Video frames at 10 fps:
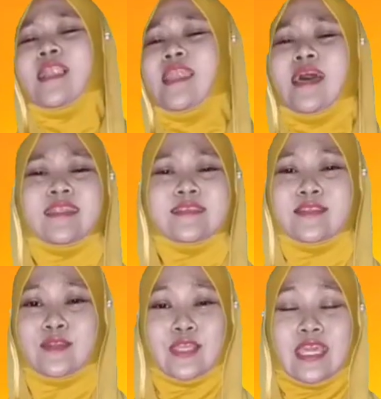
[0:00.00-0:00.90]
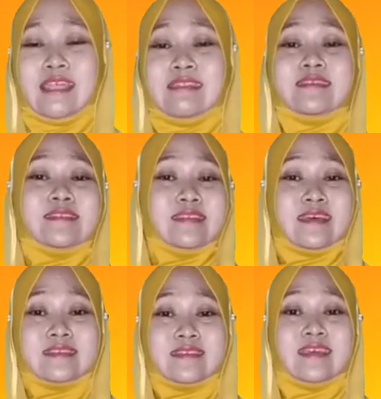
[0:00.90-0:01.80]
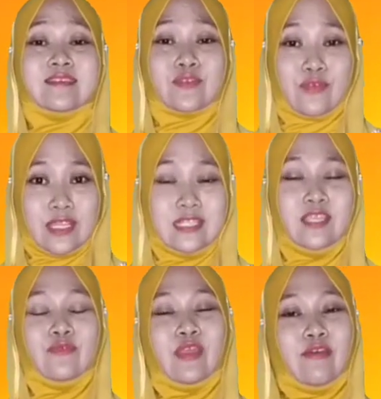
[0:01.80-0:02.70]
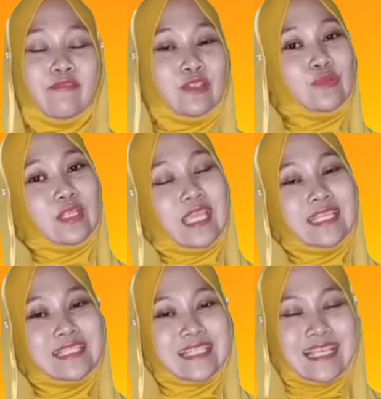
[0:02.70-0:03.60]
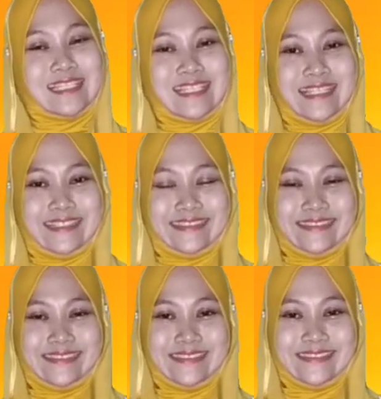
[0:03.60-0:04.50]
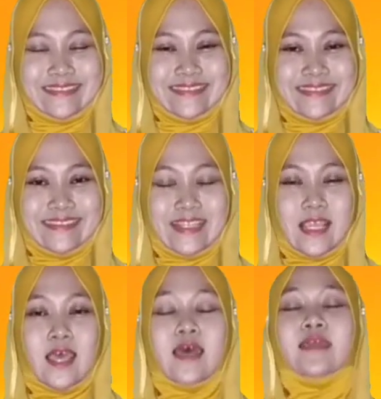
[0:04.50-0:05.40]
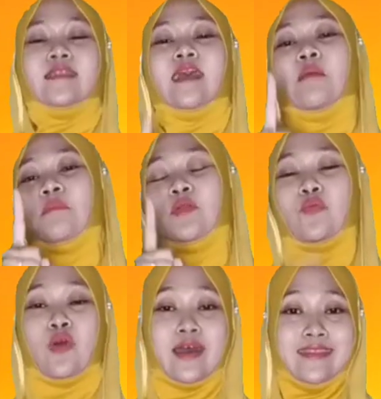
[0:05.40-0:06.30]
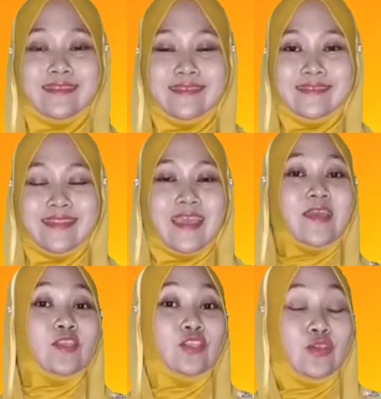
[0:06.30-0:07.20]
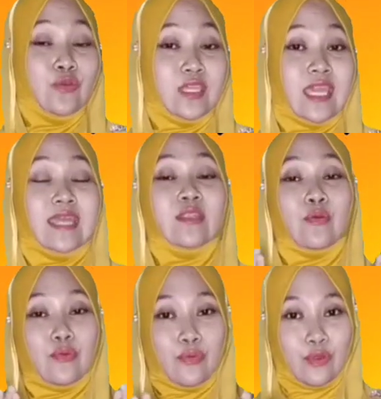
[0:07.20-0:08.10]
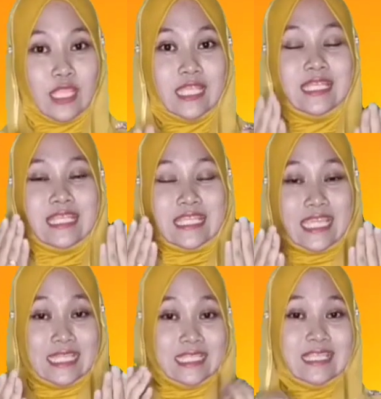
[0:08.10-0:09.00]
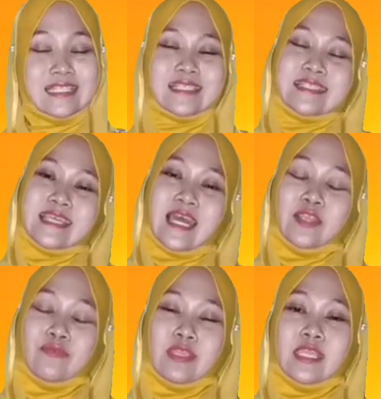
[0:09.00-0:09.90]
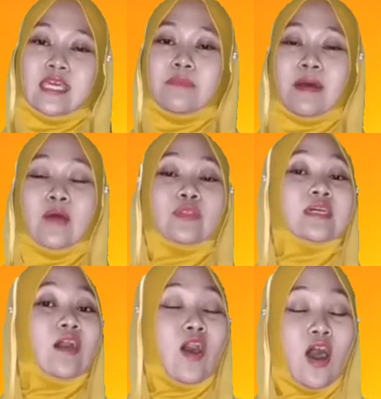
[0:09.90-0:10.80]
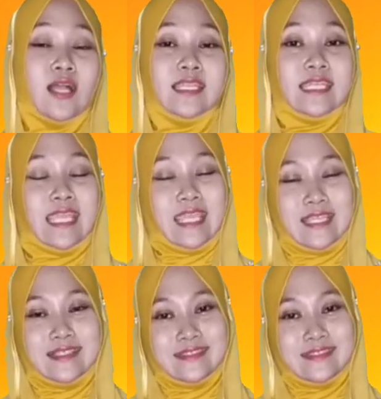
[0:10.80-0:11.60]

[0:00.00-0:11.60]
Let us look at the success criteria for today's lesson. Number 1, you can read Katie's diary about a holiday.